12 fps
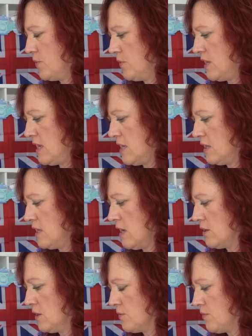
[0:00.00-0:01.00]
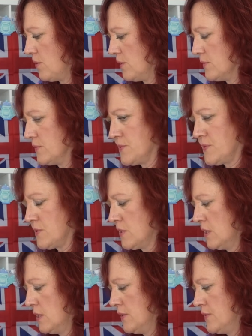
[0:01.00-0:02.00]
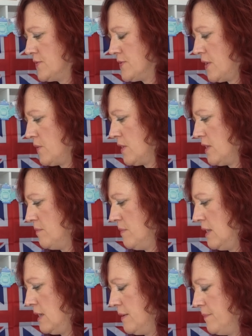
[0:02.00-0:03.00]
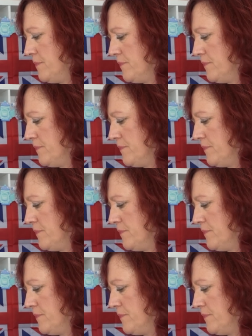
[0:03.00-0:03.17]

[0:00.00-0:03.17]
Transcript: for the younger royals. So Camilla,